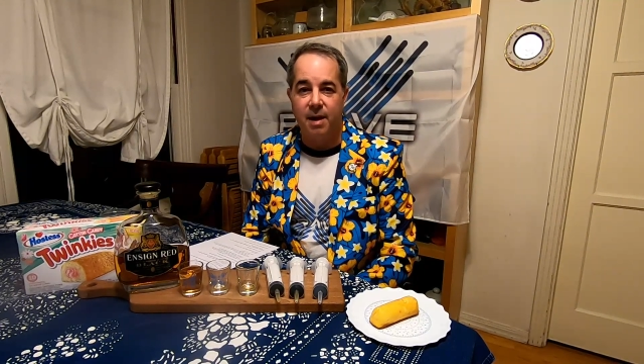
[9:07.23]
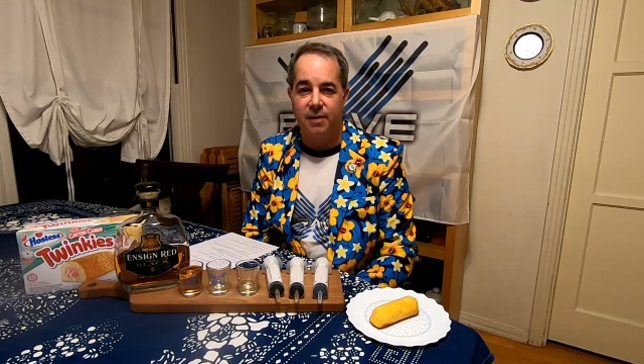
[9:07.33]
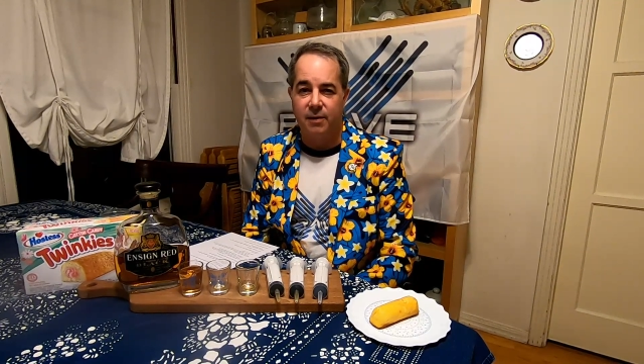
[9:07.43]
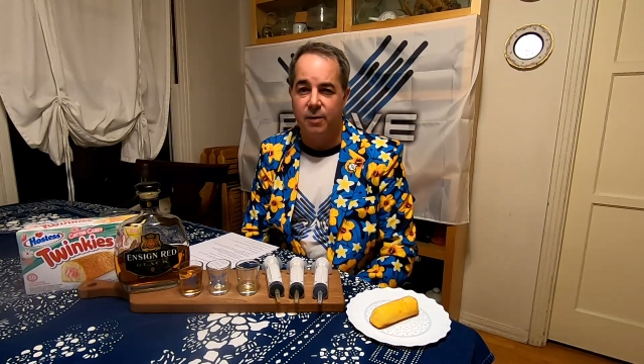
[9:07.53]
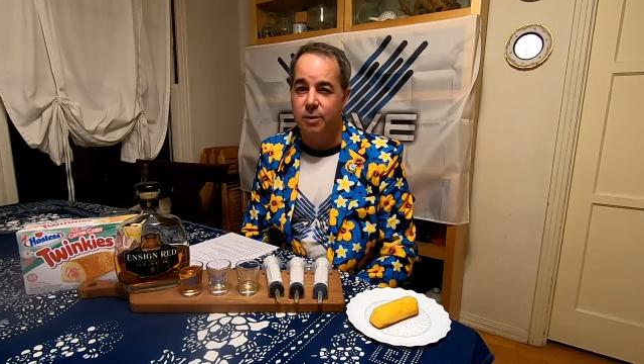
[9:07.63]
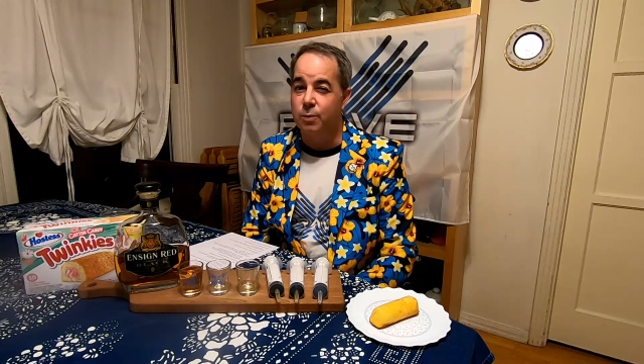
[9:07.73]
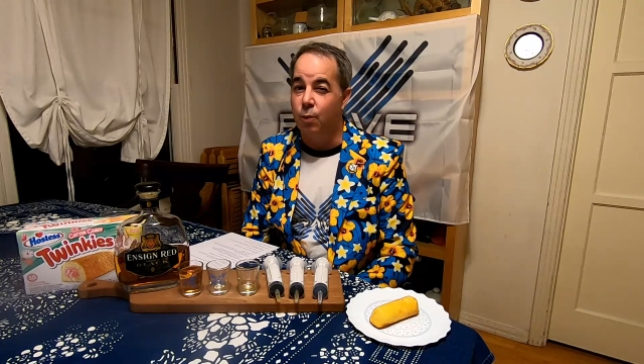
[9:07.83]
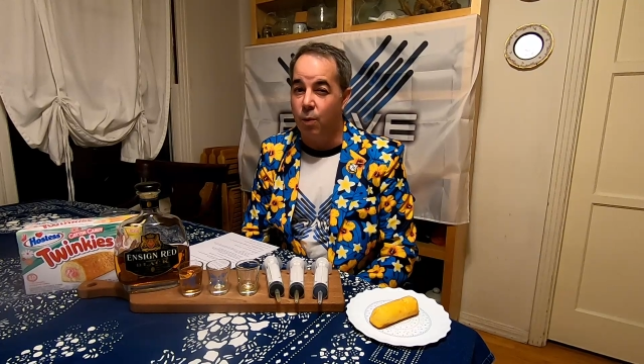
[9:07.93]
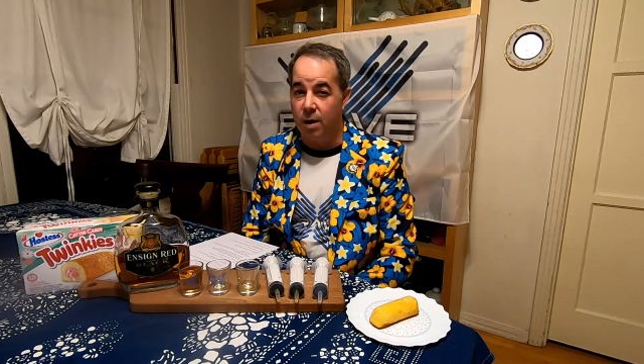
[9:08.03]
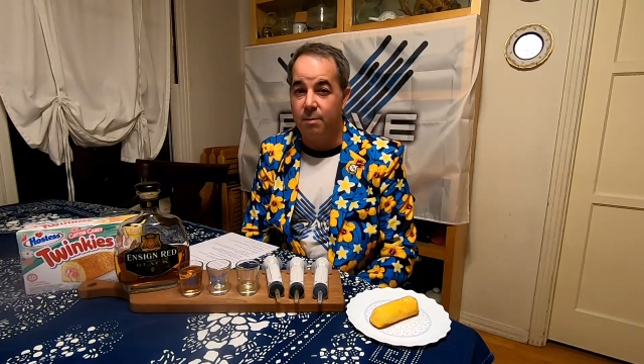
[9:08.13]
I think there's
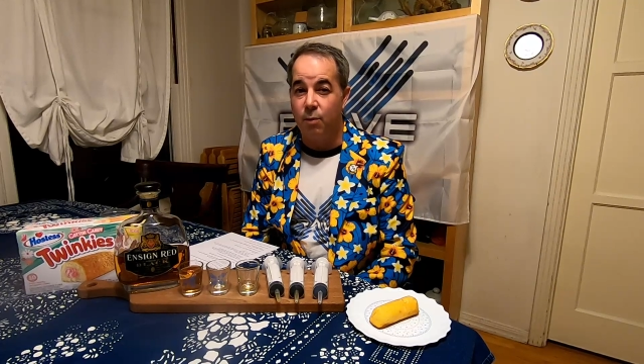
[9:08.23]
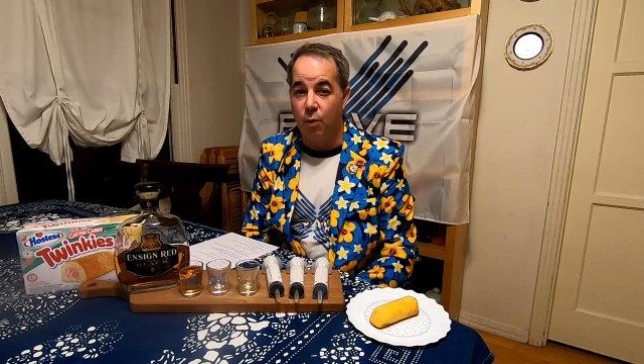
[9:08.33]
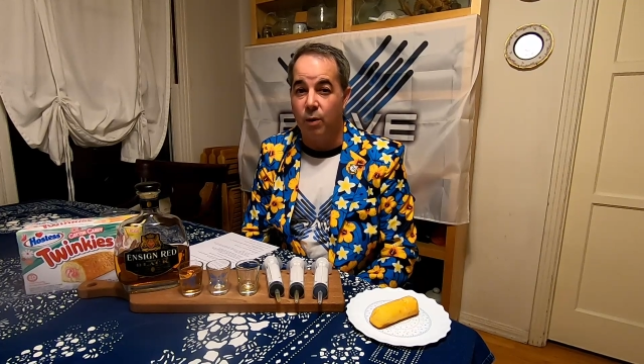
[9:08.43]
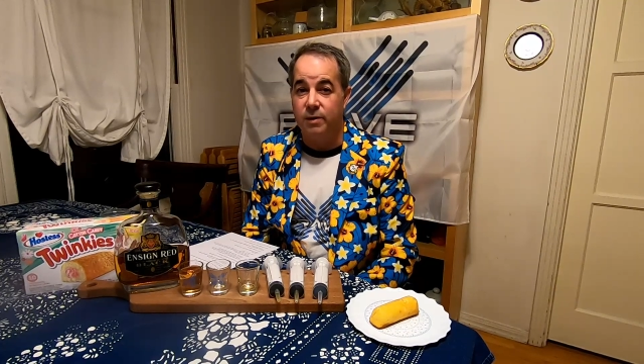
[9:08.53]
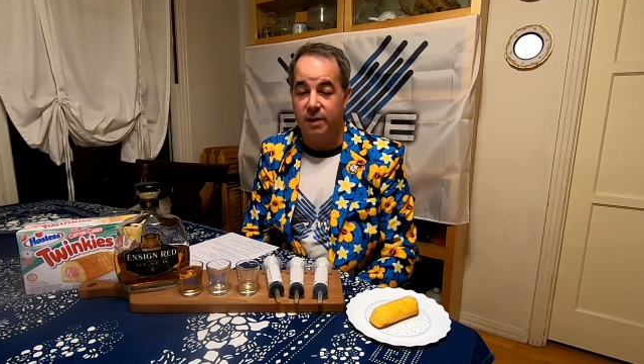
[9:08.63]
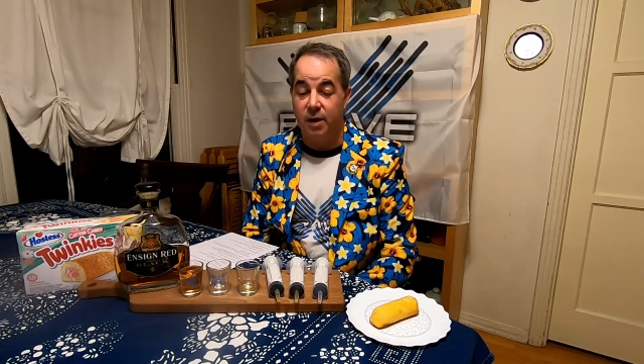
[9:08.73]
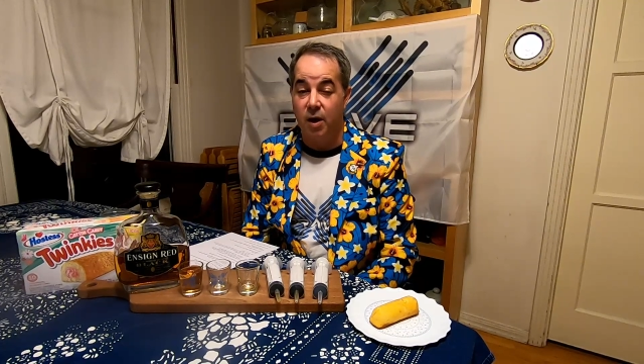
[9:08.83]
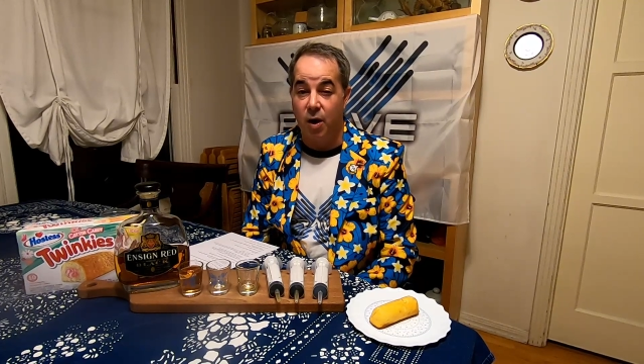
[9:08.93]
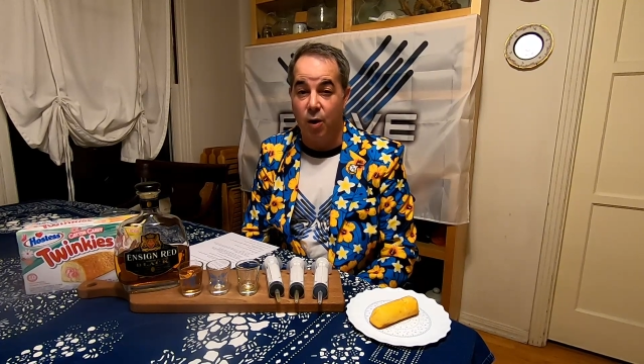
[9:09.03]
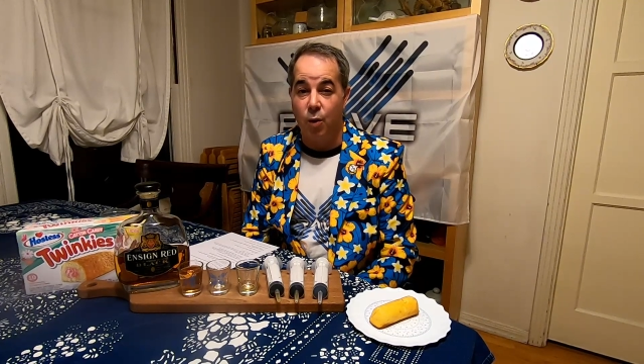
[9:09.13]
one more to
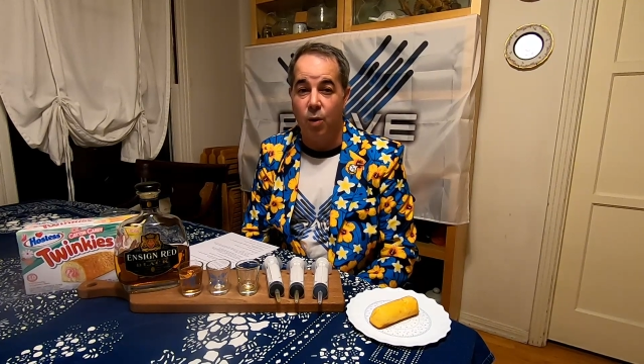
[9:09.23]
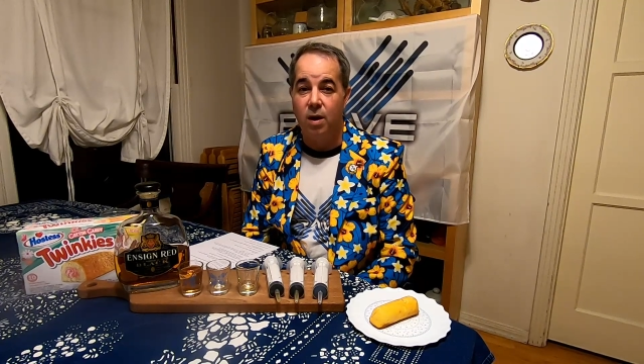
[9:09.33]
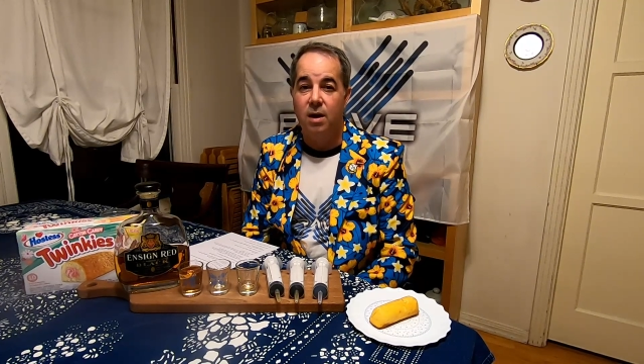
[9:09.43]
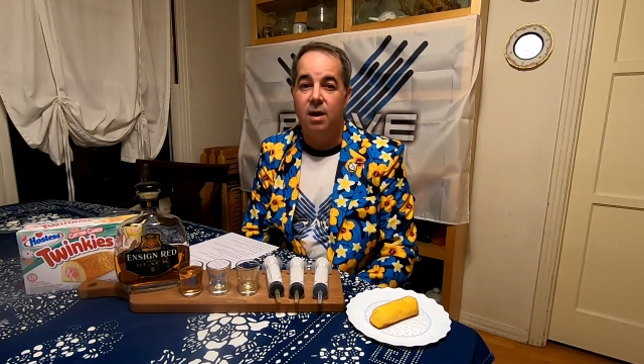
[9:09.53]
go.